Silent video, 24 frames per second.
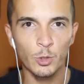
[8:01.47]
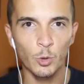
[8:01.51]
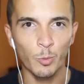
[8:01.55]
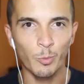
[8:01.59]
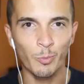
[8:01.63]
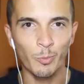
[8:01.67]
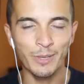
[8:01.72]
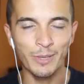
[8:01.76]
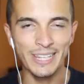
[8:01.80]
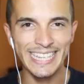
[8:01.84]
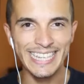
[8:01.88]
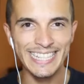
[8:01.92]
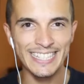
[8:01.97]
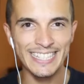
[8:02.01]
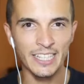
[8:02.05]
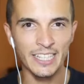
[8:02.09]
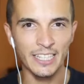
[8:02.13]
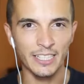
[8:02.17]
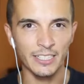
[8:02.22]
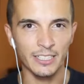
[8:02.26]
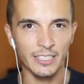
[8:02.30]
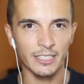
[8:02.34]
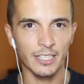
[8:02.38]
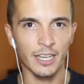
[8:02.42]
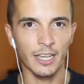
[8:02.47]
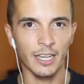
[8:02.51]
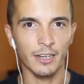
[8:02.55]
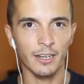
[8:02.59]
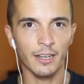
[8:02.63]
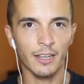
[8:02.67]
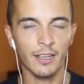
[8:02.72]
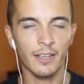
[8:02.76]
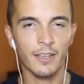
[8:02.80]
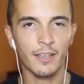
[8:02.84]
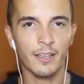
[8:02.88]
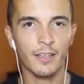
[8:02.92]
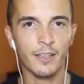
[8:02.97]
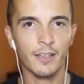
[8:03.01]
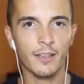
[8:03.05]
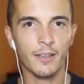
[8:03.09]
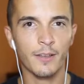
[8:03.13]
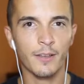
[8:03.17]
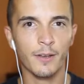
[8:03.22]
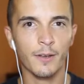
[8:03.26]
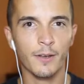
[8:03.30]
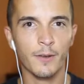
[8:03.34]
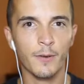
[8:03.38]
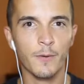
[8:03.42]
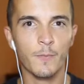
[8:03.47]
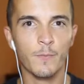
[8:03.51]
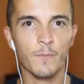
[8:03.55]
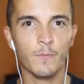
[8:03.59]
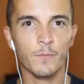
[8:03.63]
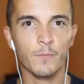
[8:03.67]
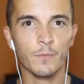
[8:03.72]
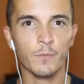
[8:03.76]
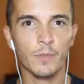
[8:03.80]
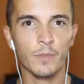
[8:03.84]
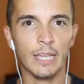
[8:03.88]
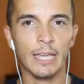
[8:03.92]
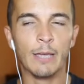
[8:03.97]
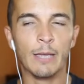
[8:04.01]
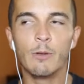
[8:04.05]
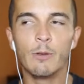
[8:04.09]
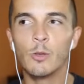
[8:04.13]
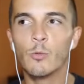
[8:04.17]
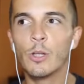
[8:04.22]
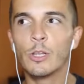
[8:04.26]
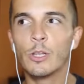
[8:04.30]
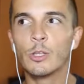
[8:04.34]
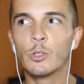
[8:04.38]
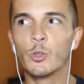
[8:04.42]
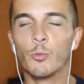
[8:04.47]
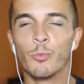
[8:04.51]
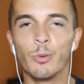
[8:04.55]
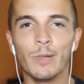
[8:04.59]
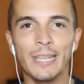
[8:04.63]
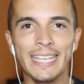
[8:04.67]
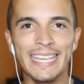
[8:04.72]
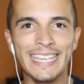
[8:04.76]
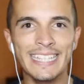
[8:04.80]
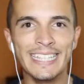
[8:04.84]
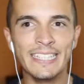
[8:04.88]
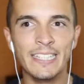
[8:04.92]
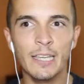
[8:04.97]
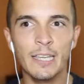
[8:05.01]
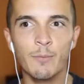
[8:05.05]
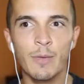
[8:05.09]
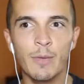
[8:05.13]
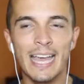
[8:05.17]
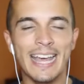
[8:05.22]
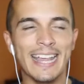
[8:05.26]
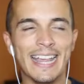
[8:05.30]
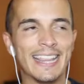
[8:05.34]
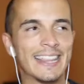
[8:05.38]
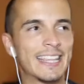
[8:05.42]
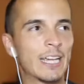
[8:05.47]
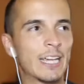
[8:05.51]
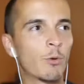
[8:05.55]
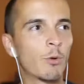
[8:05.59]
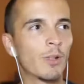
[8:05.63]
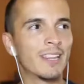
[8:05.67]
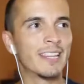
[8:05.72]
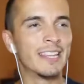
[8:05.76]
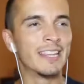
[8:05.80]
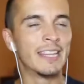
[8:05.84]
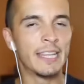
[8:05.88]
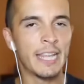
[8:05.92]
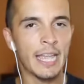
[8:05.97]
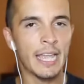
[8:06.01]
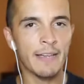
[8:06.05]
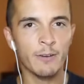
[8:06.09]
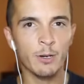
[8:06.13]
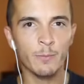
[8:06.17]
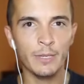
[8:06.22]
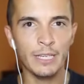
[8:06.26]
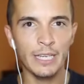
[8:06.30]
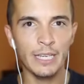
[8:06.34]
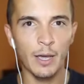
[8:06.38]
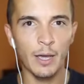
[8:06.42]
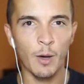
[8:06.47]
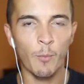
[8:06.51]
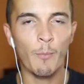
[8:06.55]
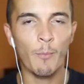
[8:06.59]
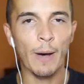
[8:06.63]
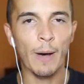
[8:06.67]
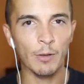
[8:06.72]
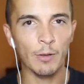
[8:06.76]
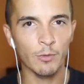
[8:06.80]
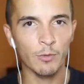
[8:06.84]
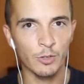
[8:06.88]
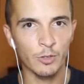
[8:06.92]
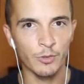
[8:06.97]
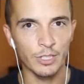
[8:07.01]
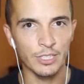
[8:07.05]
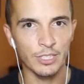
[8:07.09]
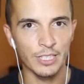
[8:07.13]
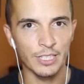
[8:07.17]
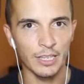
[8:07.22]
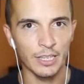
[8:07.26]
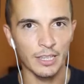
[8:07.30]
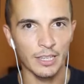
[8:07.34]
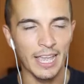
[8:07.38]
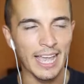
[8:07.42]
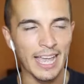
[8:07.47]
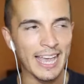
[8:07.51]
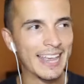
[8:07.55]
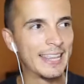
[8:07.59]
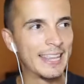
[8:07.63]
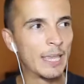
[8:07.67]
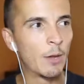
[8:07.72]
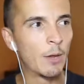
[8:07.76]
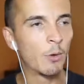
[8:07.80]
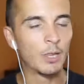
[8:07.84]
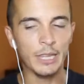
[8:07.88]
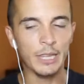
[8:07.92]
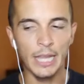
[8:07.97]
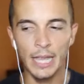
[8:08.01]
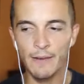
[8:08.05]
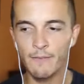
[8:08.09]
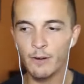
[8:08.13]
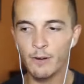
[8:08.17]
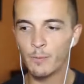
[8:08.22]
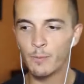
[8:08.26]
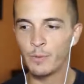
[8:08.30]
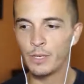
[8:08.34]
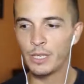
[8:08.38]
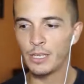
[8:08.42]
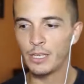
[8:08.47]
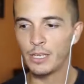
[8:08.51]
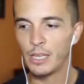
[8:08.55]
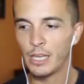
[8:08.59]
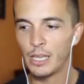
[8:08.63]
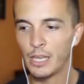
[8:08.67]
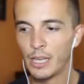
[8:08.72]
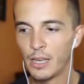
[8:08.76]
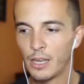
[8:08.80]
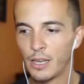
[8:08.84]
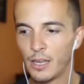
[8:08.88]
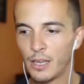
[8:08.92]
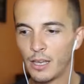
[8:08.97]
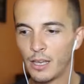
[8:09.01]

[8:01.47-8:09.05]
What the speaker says: to please his son. He will want to please him. There will never be a boundary set. There will never be